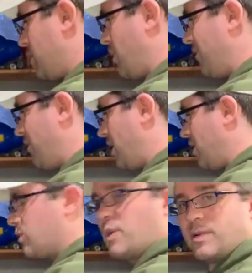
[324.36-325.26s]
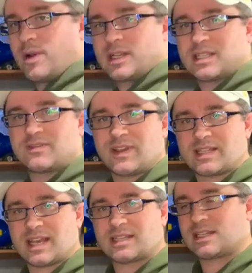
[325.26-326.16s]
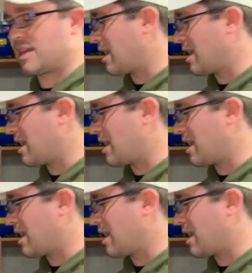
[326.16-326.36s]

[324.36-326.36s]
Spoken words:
a great figure at 20 bucks. It's fantastic.